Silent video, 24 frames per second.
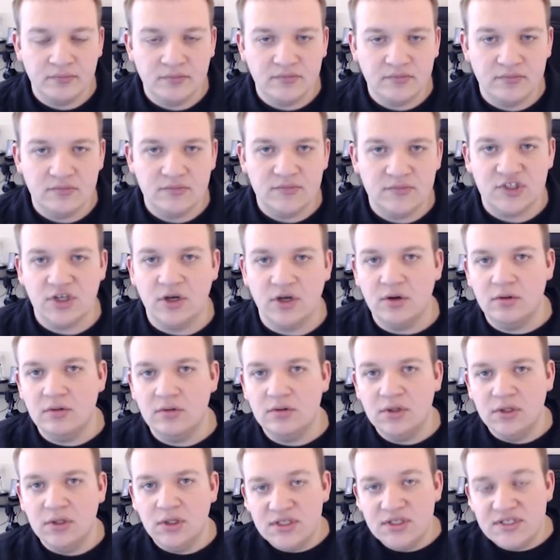So
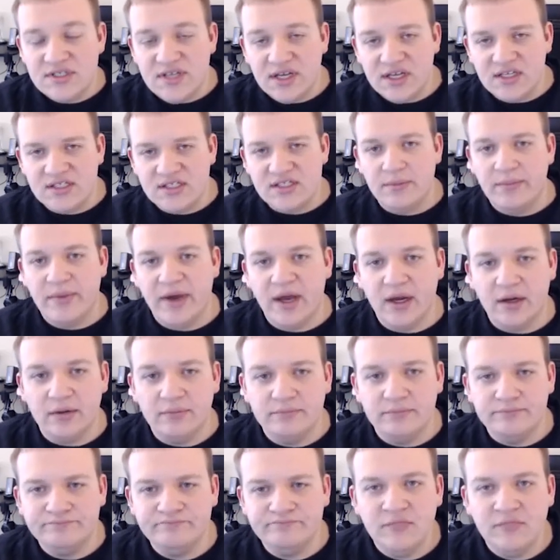let's take a step back.
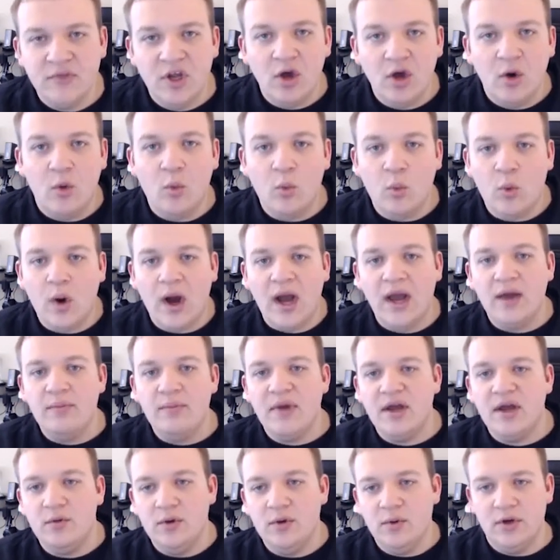Why
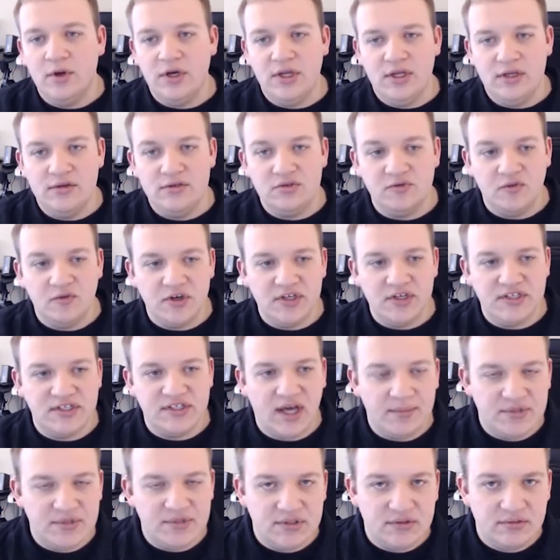might we want to use voice
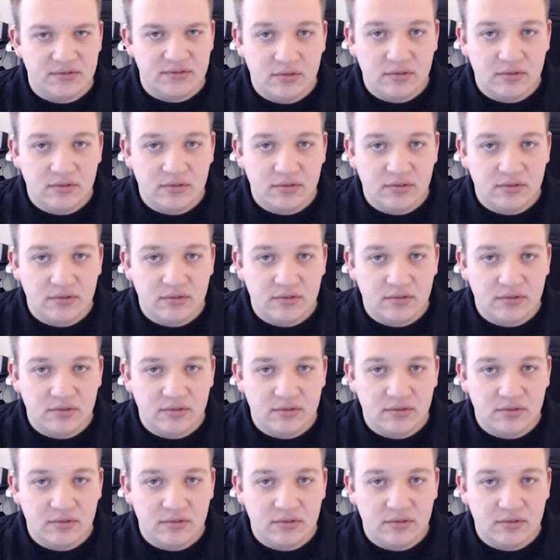apps?